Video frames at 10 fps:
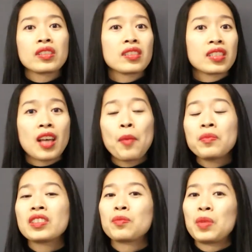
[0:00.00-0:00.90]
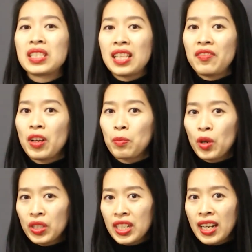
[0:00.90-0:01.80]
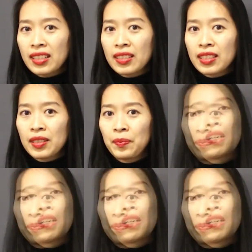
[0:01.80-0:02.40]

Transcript: some specific projects.